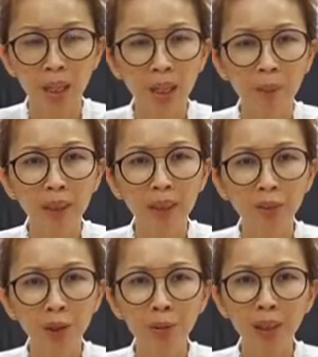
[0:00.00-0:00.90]
but the
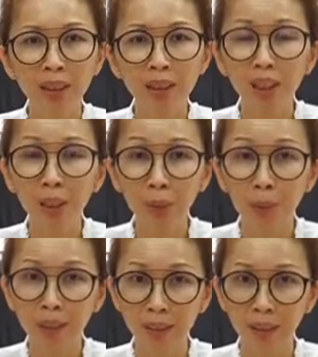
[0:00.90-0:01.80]
children did not
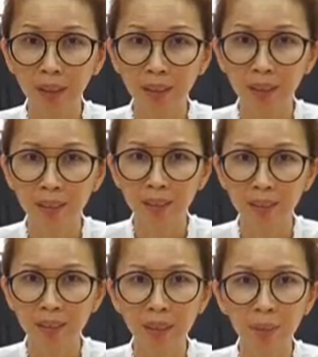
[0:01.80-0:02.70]
greet her.
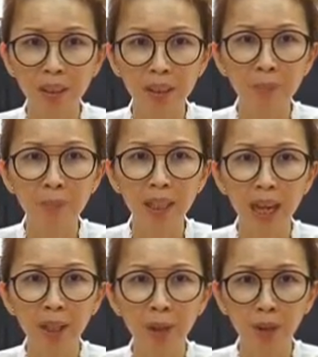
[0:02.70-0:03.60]
They were simply
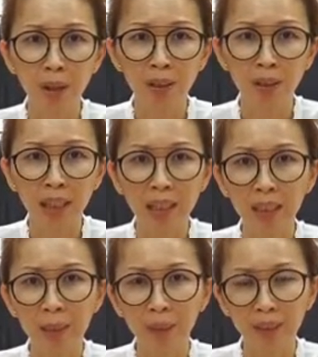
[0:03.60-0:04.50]
engrossed in their
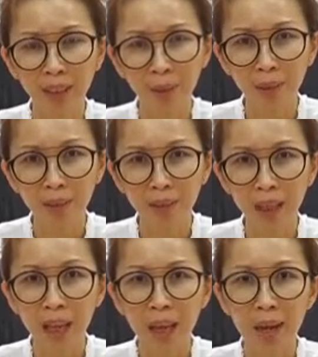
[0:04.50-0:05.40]
materials
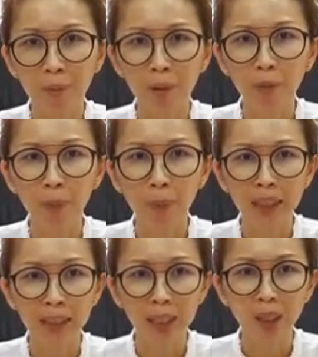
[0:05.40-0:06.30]
and were
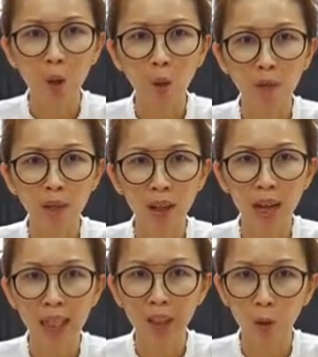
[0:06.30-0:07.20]
repeating over
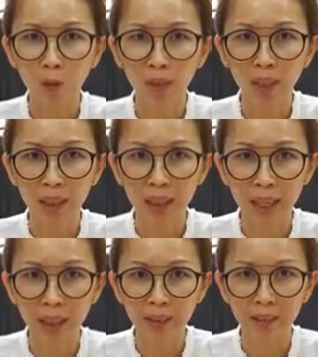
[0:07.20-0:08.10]
and over
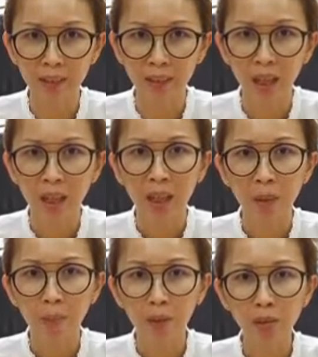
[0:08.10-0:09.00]
again.
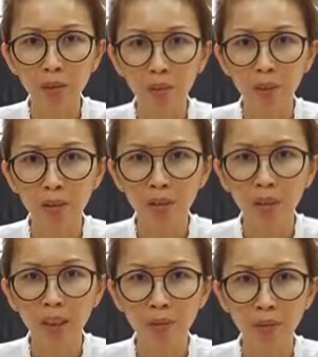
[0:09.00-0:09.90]
Montessori saw
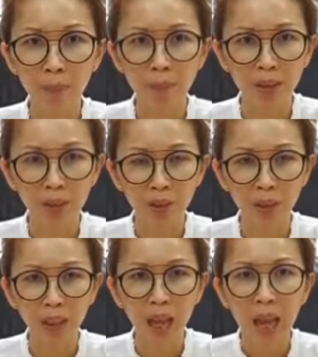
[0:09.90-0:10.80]
this repetition
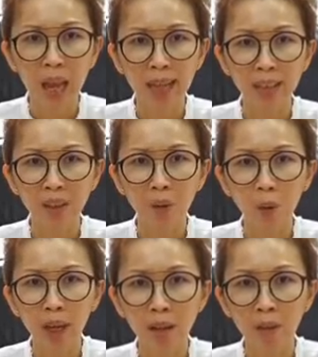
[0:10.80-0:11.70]
as a
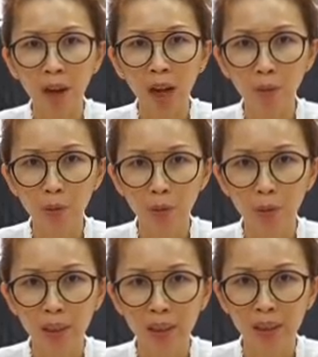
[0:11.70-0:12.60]
way of how children
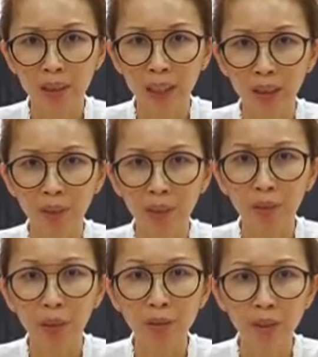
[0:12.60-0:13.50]
discover
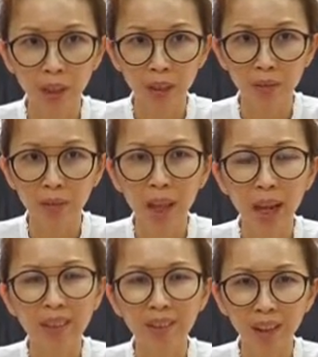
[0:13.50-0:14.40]
new skills
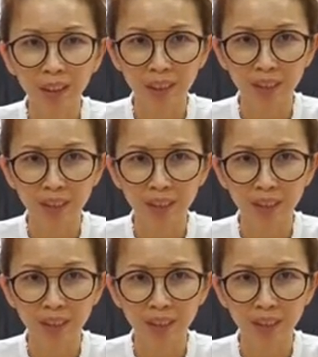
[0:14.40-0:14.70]
and knowledge.